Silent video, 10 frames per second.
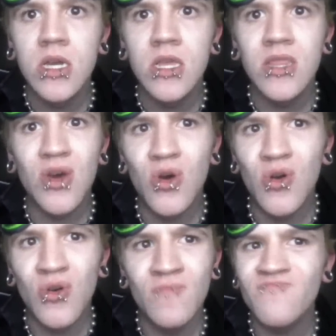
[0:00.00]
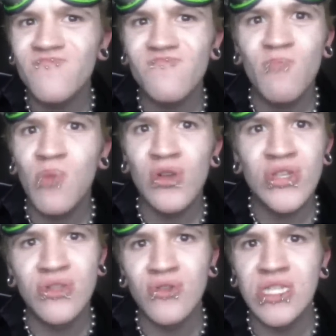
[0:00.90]
The whole
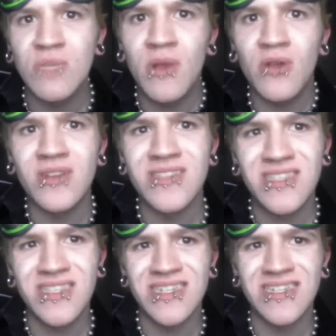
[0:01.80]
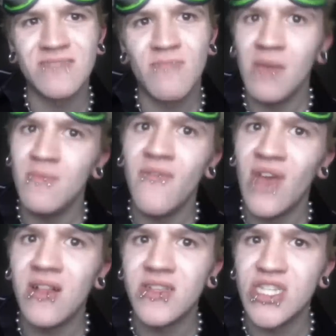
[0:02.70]
personal experience thing may be
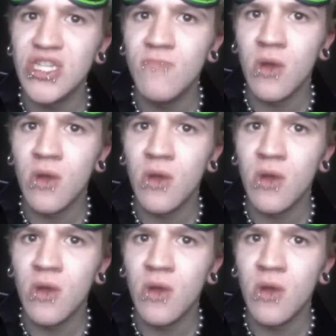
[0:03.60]
valid to you,